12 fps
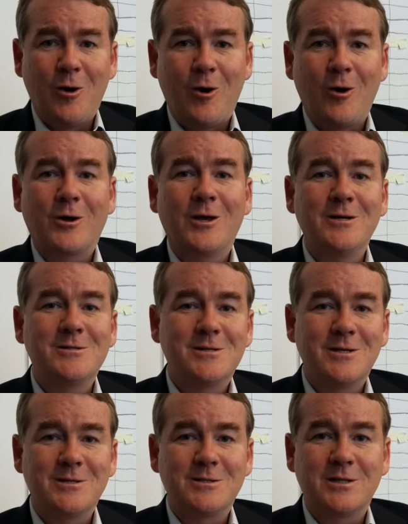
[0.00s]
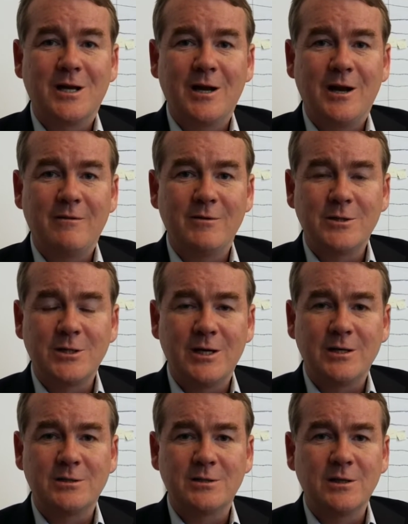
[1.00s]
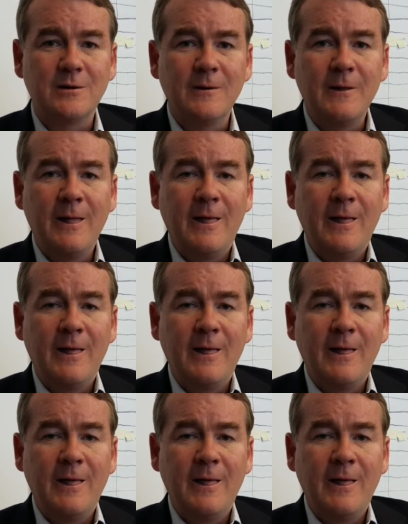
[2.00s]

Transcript: all kids in this state have a chance to